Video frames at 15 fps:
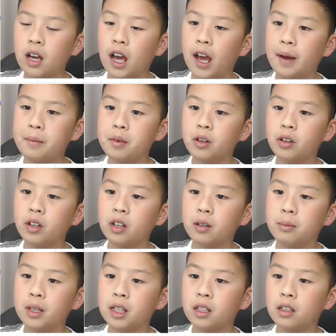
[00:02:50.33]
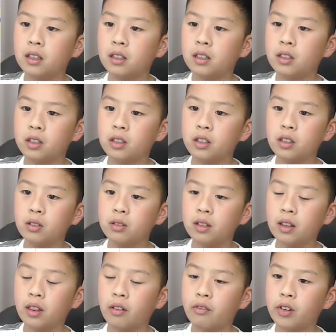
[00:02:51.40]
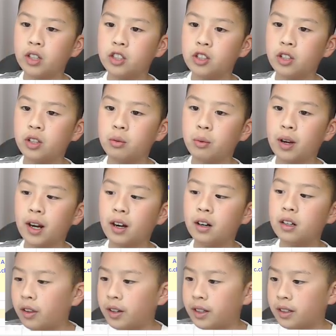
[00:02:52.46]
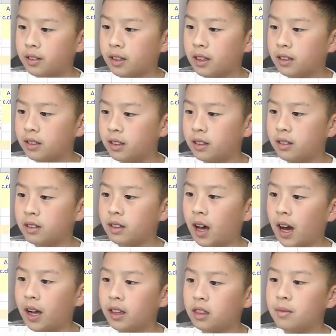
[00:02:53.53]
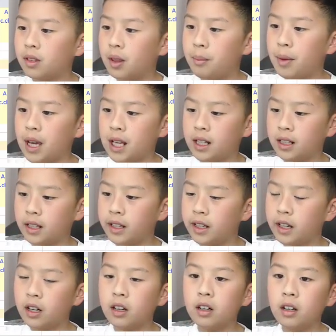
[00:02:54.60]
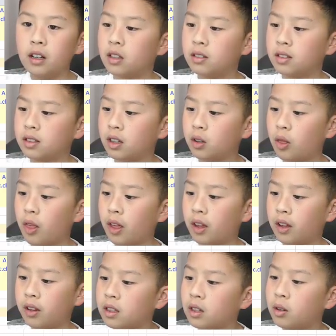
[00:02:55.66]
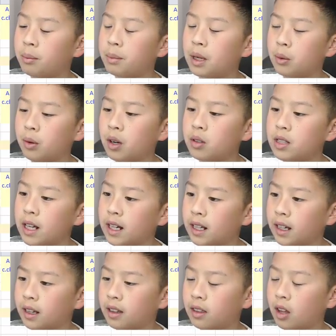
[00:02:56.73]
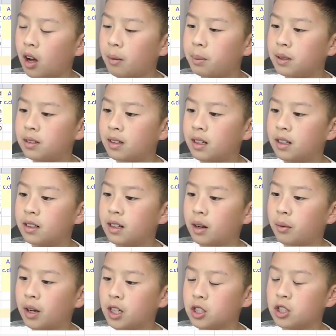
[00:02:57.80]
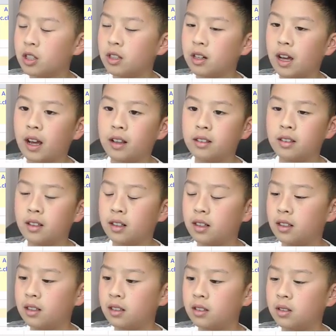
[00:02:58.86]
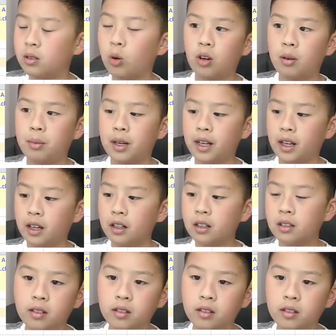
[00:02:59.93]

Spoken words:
I'm going to be using the version where the disk is inside the main gear, so it would be rotating in the opposite direction as it is orbiting.